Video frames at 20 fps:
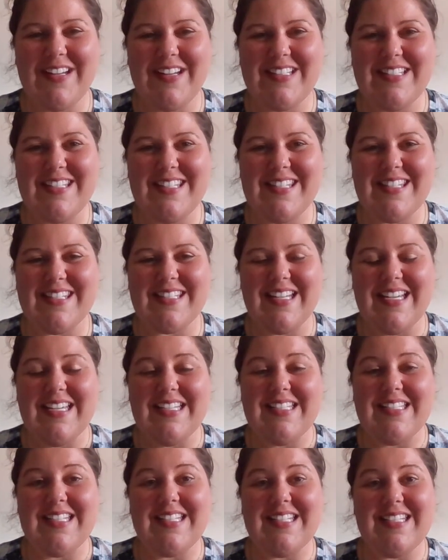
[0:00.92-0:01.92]
friends.
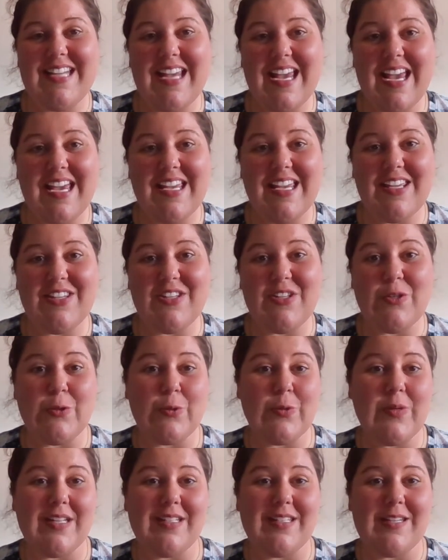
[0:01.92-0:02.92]
Today you
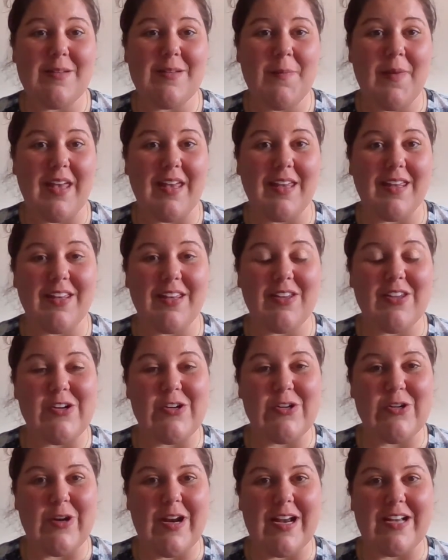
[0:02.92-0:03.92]
get to make
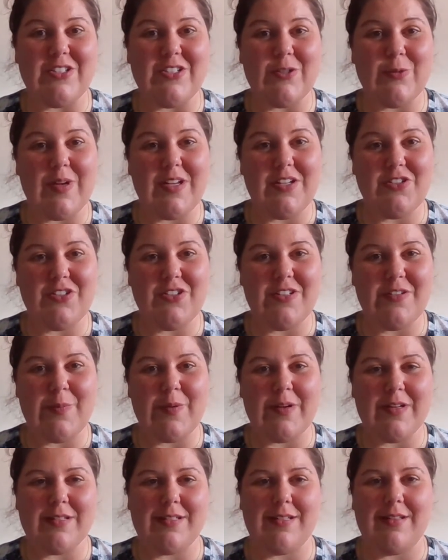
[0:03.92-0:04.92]
your graduation
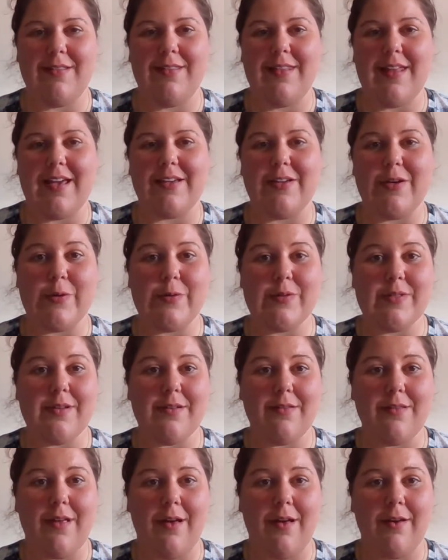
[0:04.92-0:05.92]
person that goes
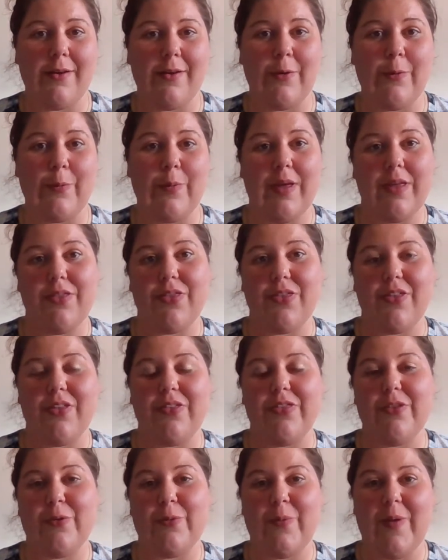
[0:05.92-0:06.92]
along with
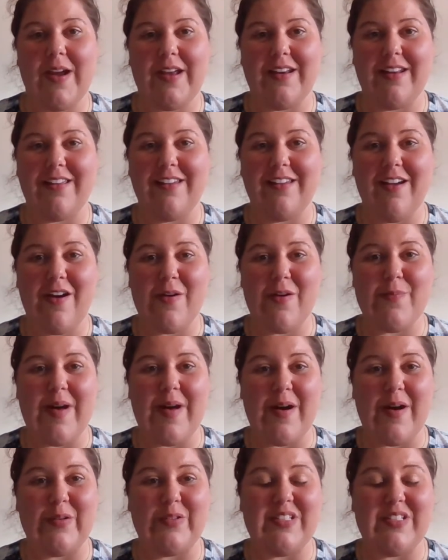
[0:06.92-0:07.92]
the writing
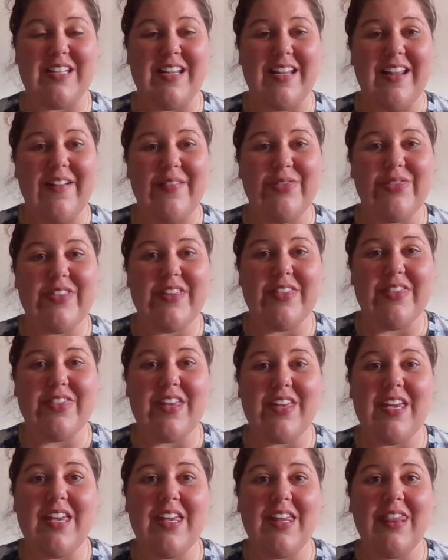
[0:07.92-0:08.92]
about the
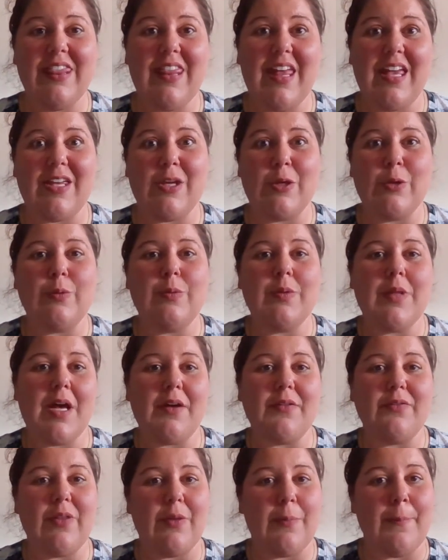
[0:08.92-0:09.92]
thing that you
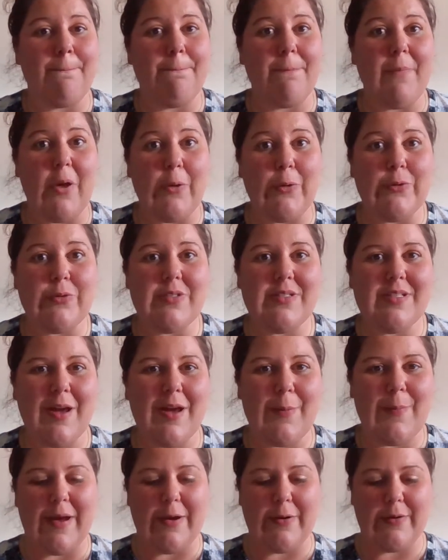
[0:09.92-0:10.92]
love the most
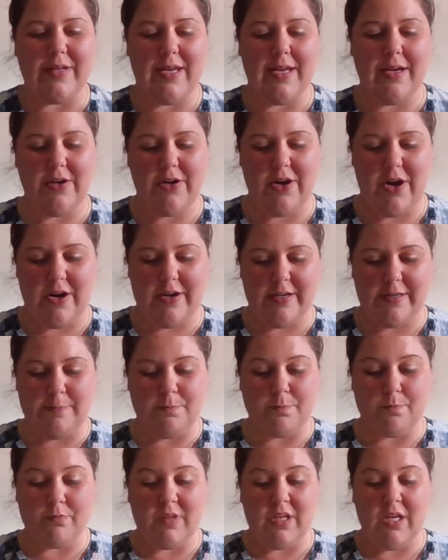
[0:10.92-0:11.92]
about
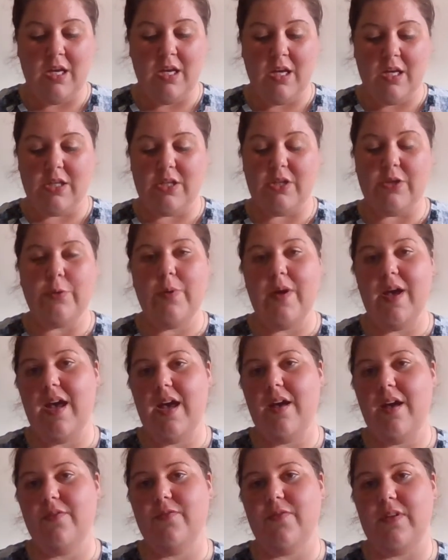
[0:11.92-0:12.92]
kindergarten. You
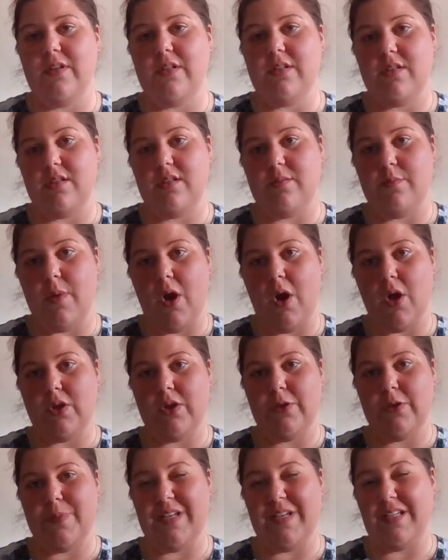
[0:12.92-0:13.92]
have
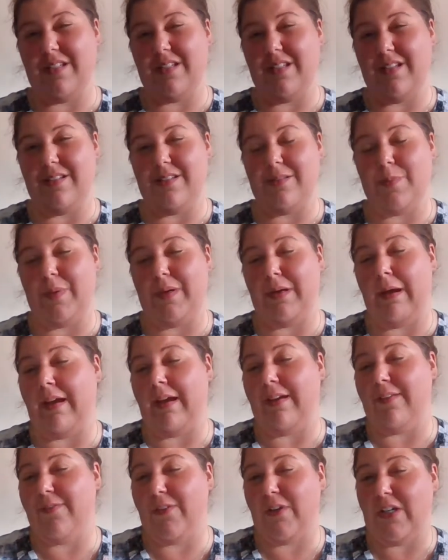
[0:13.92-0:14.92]
smaller pieces, but
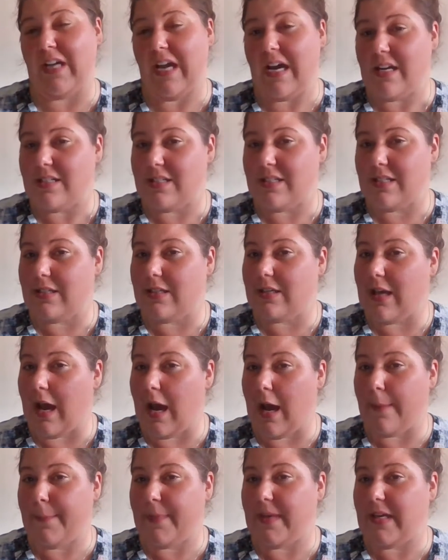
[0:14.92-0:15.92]
I forgot to
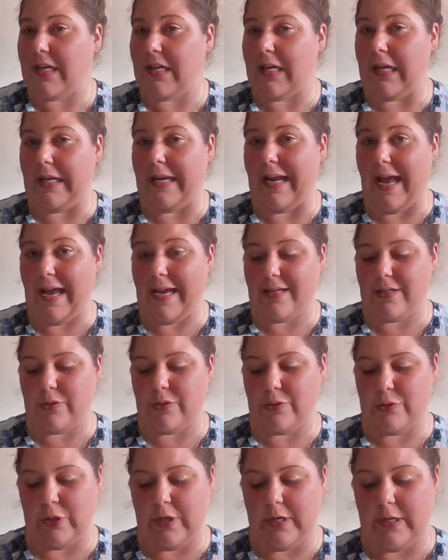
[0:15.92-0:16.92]
copy an
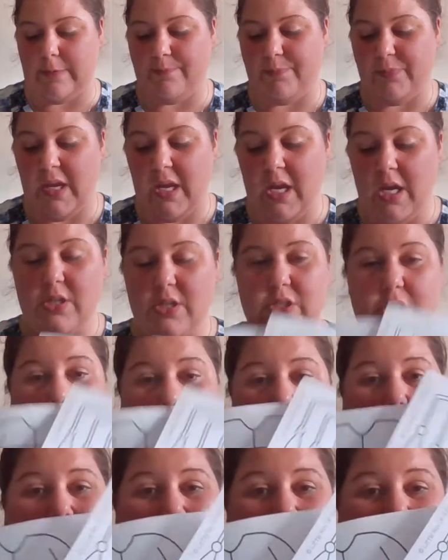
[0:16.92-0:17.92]
extra.
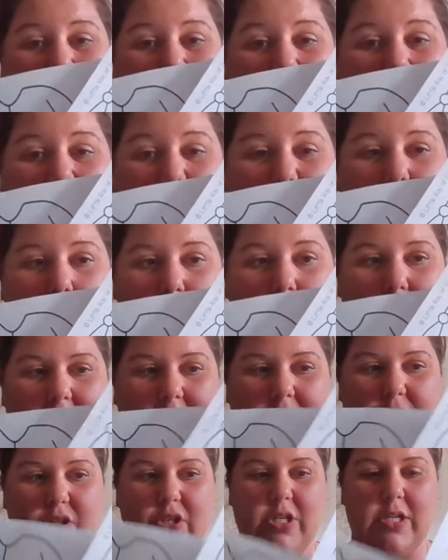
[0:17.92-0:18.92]
So I have the
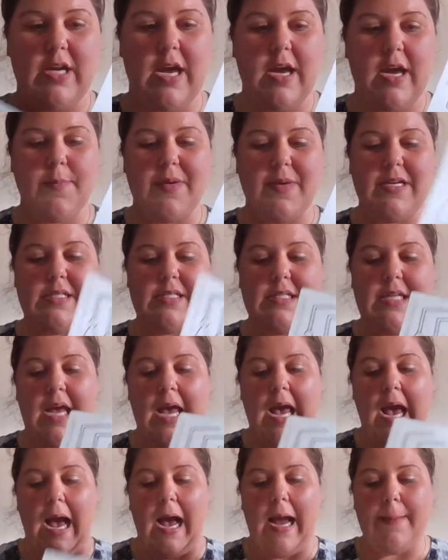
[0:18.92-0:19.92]
master copies.
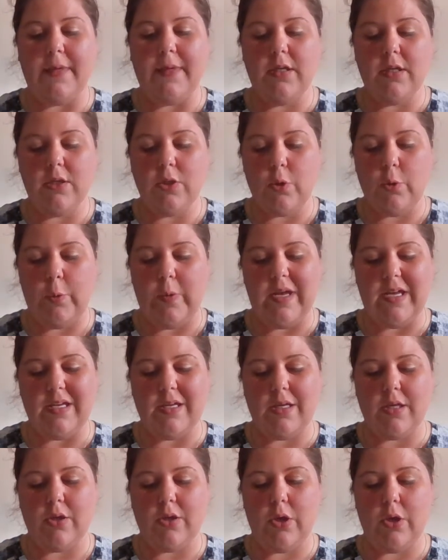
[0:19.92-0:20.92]
I'm going to
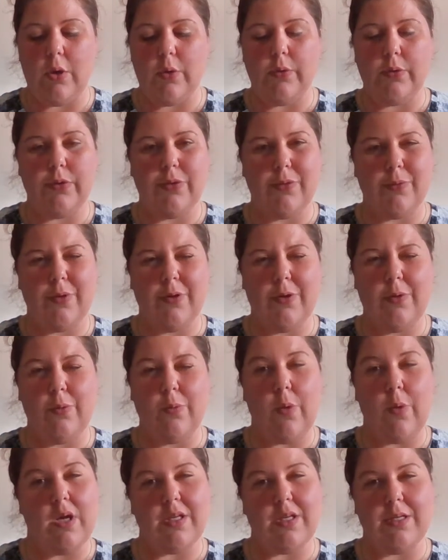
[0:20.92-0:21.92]
quick go through
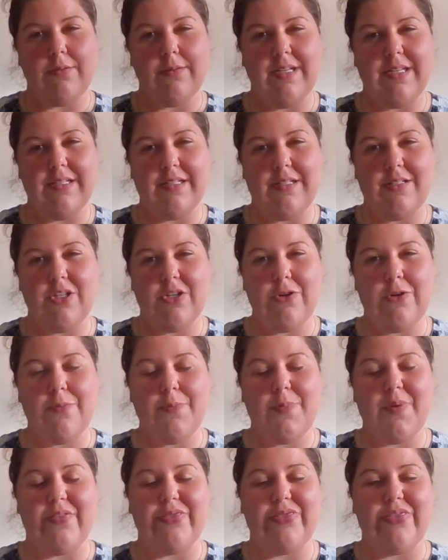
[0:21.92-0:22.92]
what you need to do,
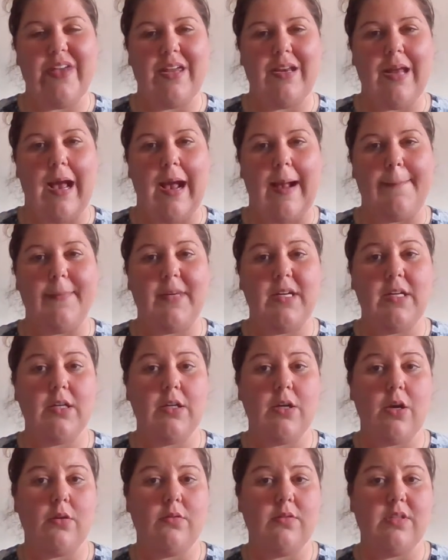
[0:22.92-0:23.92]
but then I'm going
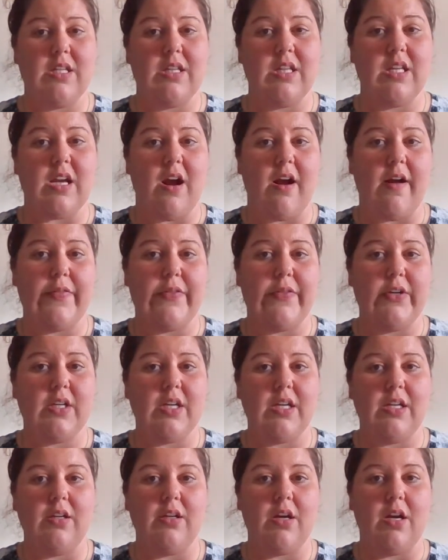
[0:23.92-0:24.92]
to go to the other
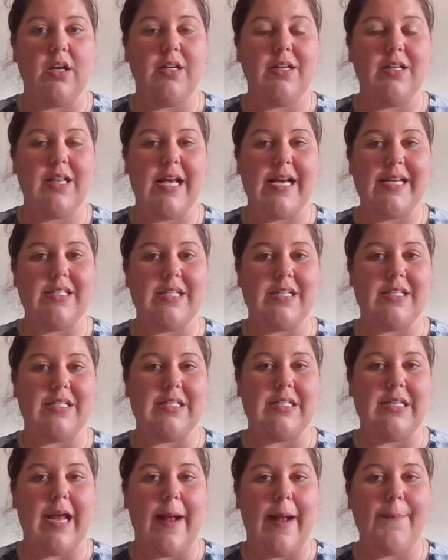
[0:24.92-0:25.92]
kindergarten class,
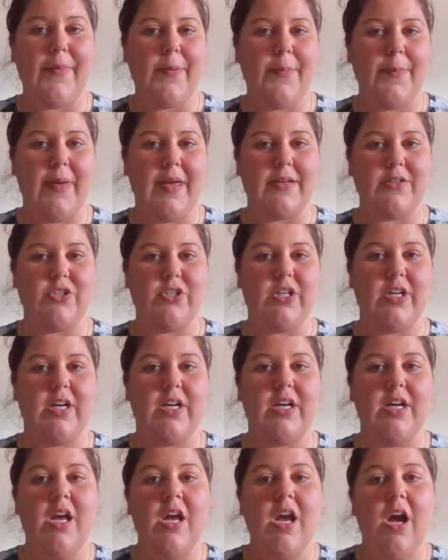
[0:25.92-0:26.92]
snap a
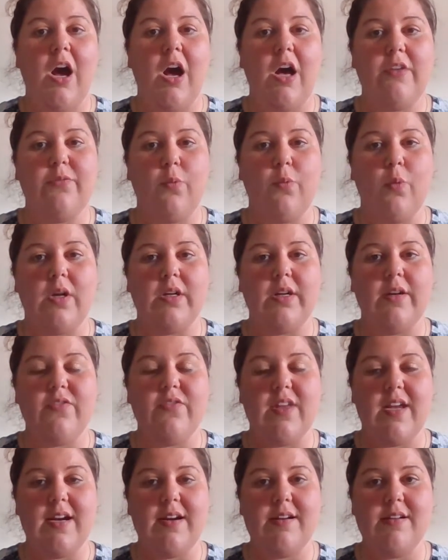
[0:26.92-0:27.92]
picture of one of
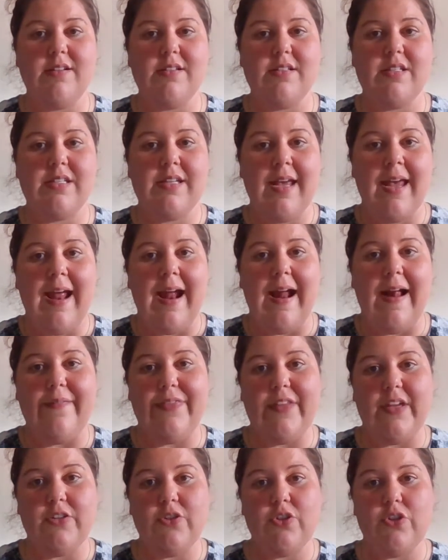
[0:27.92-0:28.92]
theirs,
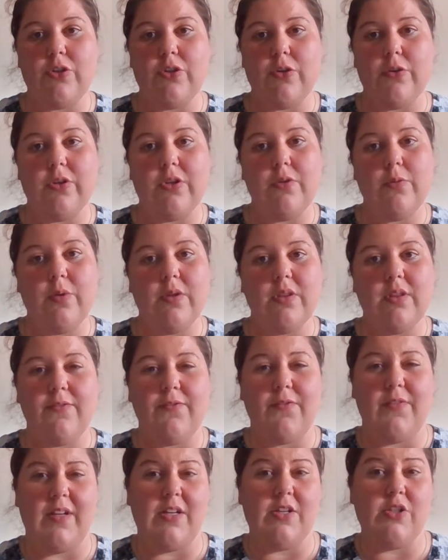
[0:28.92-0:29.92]
and then show you what the
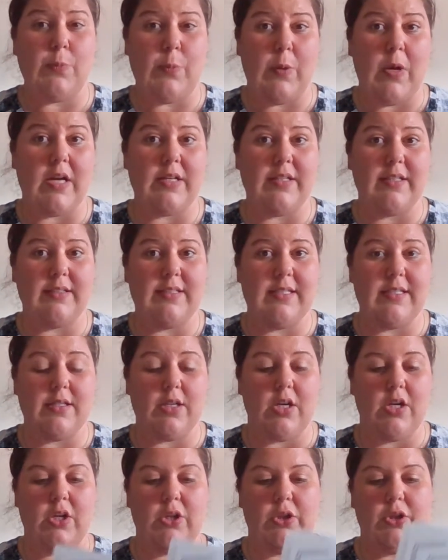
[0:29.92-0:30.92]
finished product is
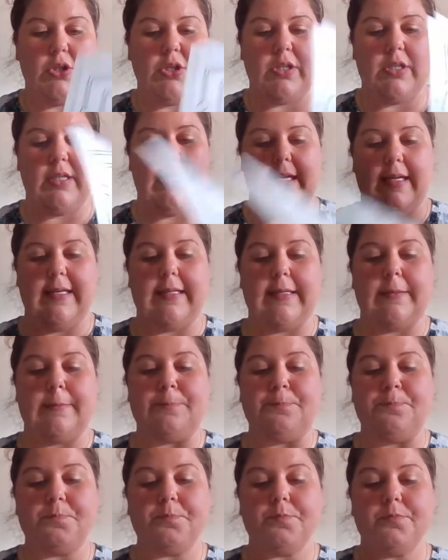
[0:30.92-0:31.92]
going to look like.
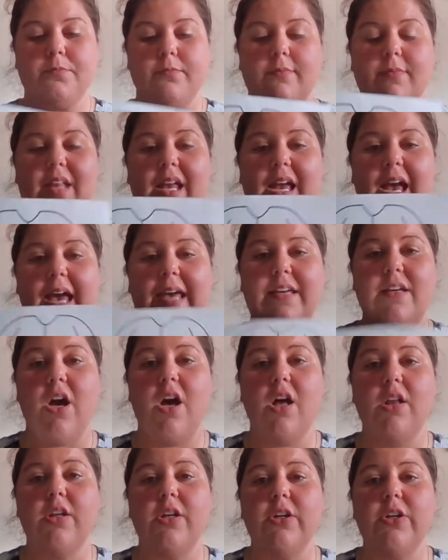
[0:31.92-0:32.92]
I
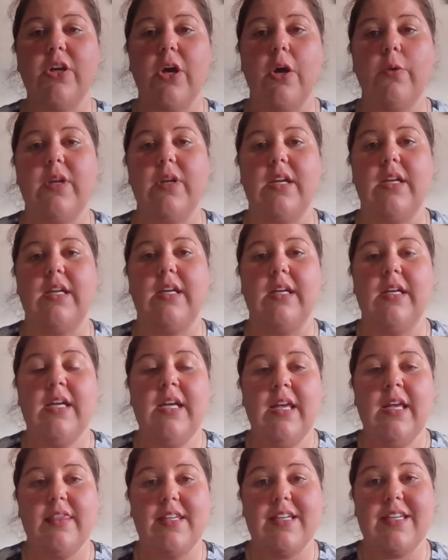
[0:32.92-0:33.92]
color-coded
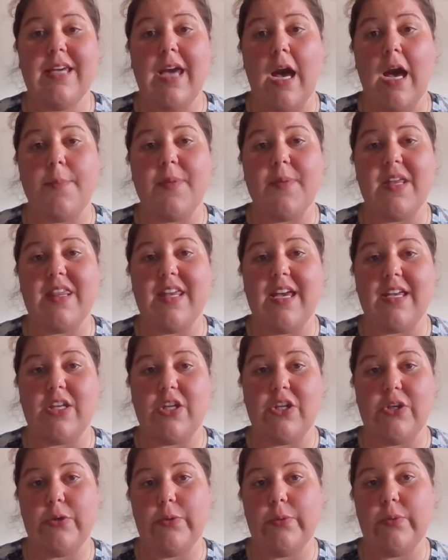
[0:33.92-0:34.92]
the copy that
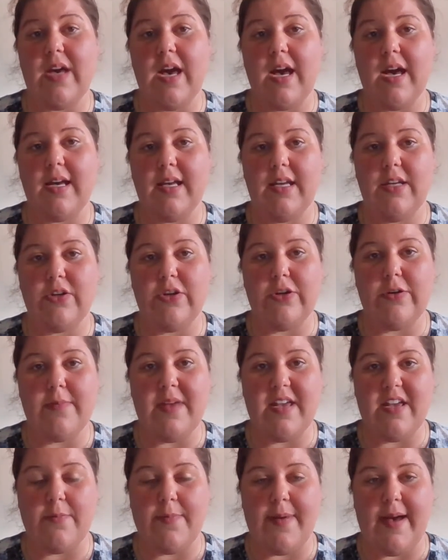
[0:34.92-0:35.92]
you got in your
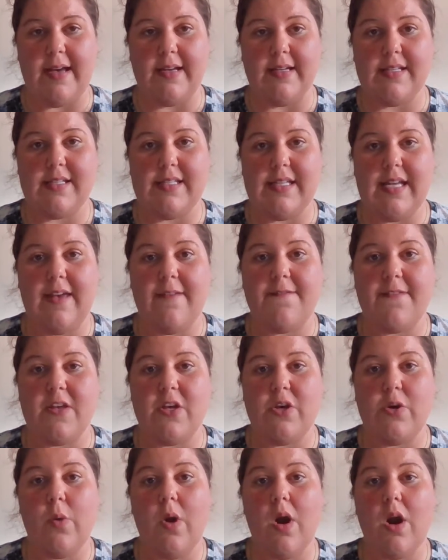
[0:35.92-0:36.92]
mailbox. If
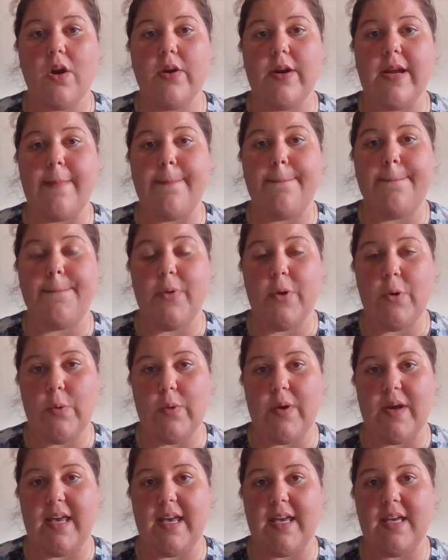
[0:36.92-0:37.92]
you are a
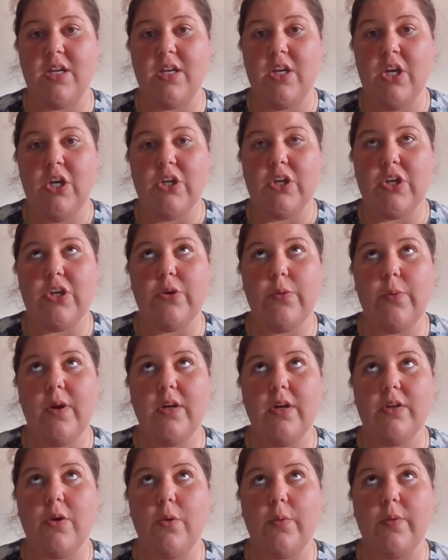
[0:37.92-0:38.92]
boy, you
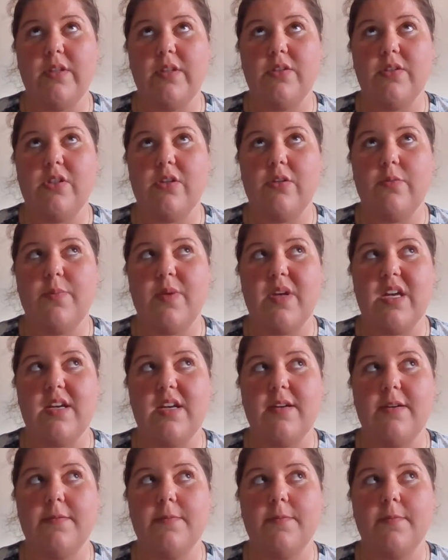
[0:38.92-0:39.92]
are going to
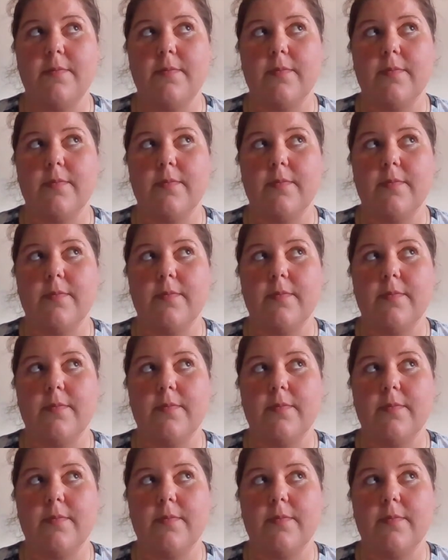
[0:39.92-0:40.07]
be